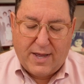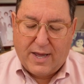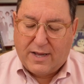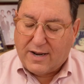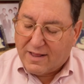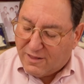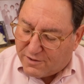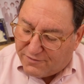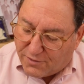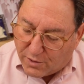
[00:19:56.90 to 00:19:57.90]
And I look
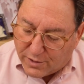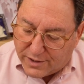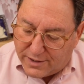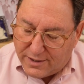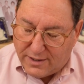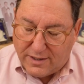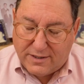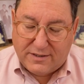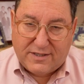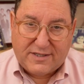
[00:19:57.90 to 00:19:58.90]
forward
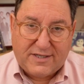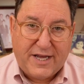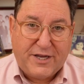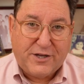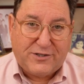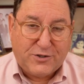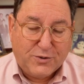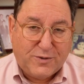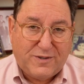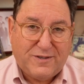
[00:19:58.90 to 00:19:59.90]
to seeing you
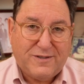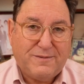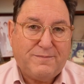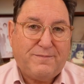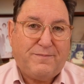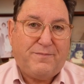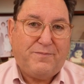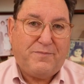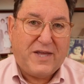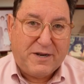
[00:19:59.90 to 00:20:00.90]
soon
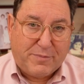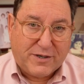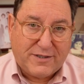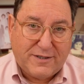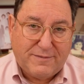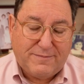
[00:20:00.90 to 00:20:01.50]
in person.